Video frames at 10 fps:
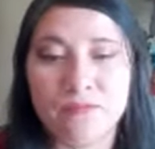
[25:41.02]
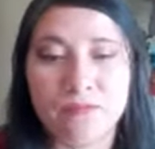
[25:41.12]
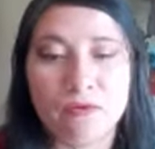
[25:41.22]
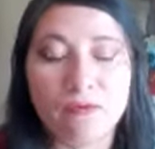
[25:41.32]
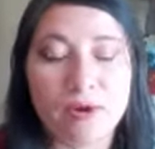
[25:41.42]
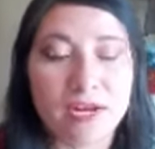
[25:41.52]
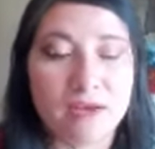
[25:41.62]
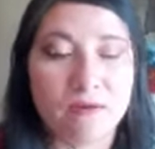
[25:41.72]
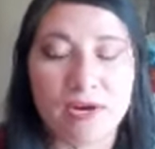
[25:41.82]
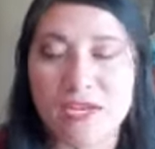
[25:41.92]
what
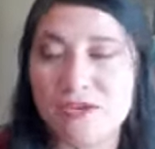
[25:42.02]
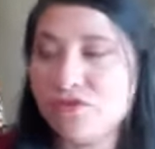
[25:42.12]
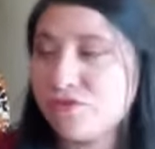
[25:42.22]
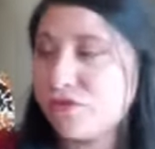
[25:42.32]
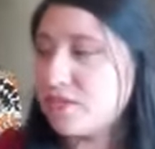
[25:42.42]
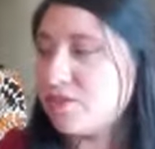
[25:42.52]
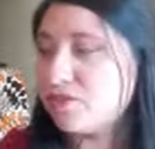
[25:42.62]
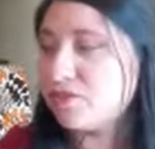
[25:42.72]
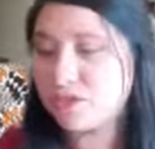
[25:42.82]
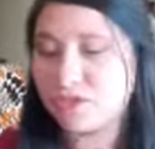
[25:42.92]
I usually
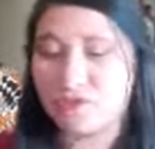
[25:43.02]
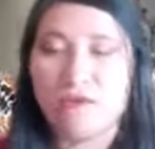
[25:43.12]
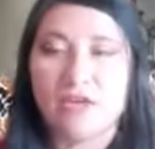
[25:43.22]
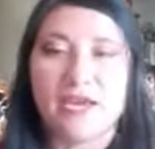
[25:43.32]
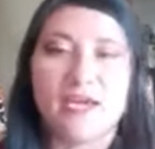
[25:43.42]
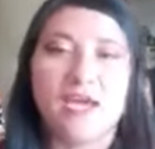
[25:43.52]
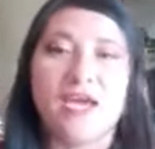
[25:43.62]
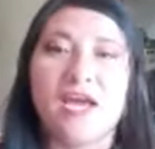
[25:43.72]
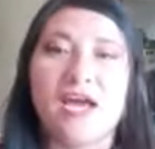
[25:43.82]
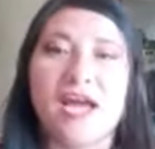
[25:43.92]
do is, like
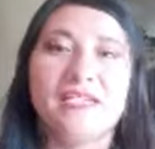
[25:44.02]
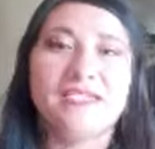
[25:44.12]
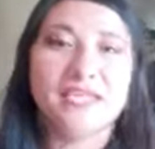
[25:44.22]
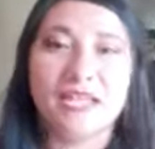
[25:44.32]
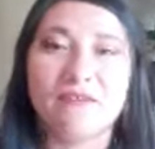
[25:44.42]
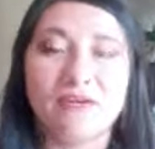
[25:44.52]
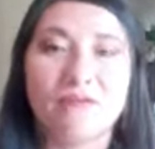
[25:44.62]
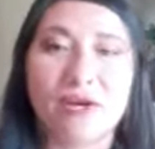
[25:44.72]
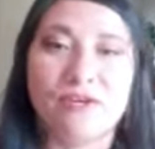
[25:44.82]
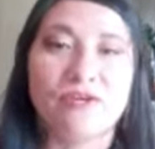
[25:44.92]
I tell
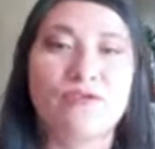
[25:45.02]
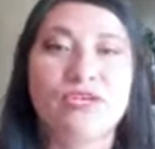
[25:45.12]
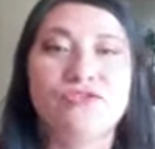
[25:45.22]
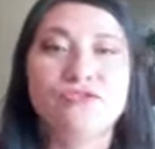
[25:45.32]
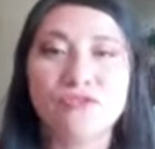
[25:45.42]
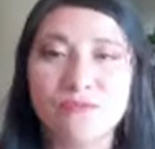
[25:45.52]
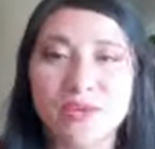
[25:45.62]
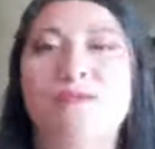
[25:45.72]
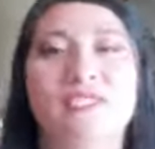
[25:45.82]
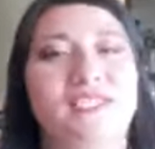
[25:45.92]
everyone, when you're
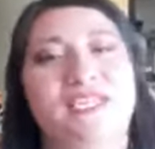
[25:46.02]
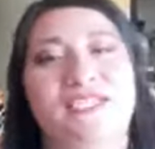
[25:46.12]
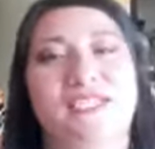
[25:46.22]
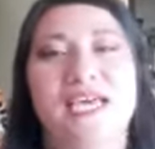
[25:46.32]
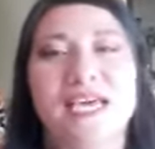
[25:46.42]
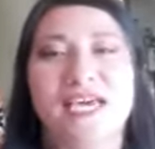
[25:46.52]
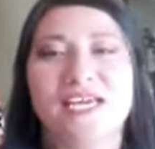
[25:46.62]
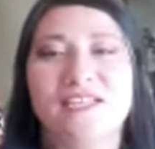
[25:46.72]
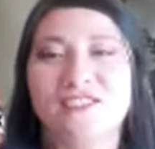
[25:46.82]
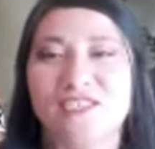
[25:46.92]
beginning this
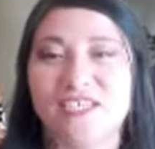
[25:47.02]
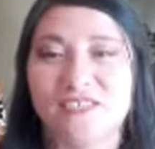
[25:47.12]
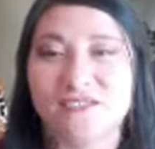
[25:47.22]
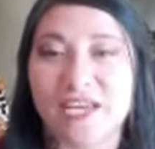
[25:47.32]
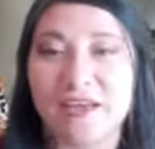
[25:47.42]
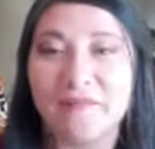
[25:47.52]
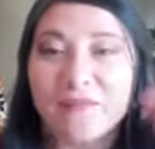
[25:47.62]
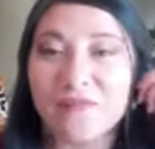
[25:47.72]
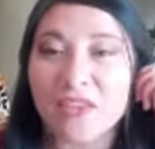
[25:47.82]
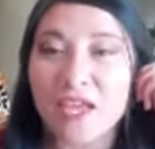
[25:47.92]
internet today,
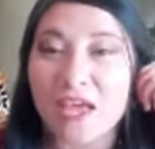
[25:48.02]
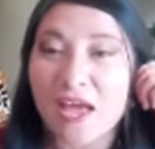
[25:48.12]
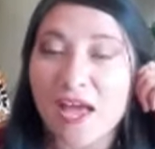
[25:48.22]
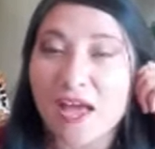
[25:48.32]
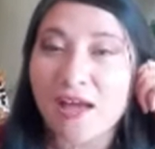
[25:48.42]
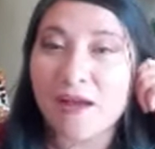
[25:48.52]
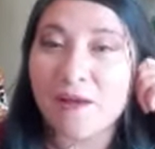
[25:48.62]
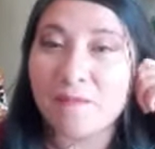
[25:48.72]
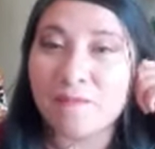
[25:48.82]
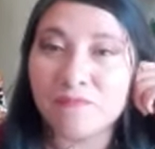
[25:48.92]

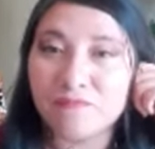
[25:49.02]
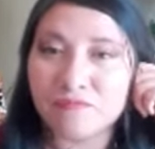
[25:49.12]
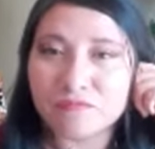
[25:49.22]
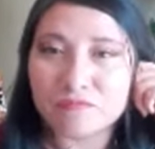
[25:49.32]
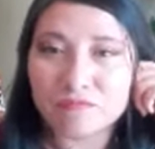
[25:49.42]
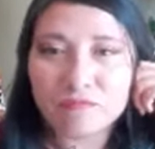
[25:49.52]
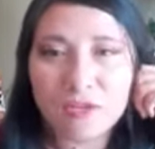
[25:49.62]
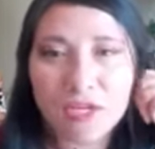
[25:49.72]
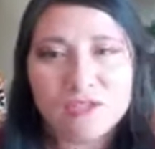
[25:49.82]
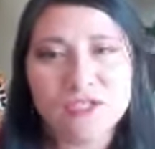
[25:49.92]

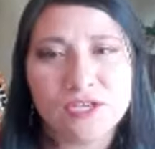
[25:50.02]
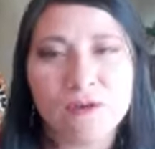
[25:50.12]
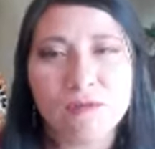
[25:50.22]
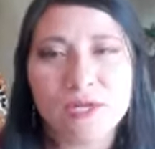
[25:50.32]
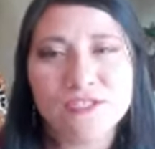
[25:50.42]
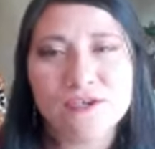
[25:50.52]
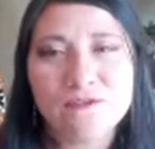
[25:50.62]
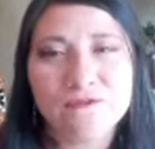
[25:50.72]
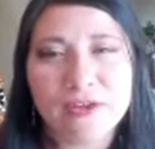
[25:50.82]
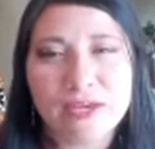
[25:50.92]
so what's your
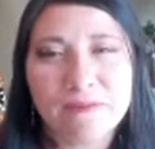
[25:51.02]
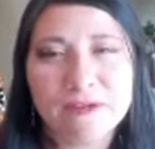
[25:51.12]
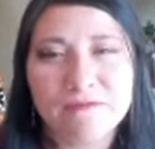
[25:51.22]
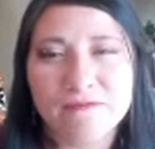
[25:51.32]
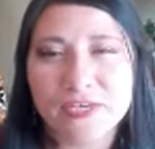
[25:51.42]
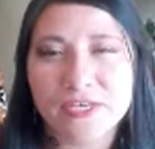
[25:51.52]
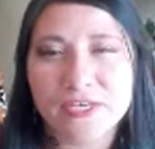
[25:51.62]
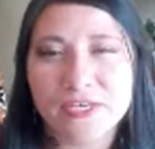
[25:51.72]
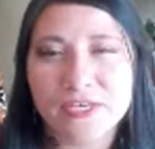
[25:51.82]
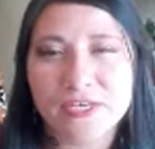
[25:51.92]
favorite fiction
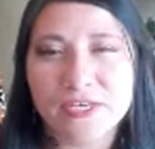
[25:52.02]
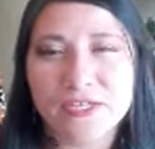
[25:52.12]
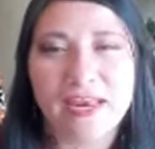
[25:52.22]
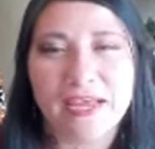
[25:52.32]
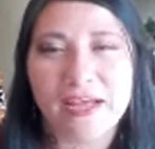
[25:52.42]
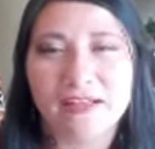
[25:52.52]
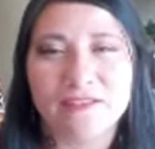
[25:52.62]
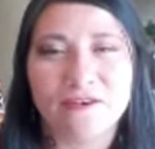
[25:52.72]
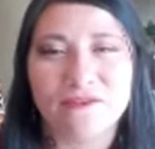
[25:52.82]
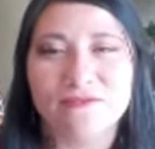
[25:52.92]
movie,
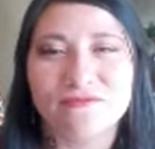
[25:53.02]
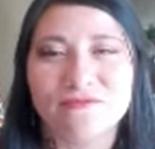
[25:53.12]
Alejandro?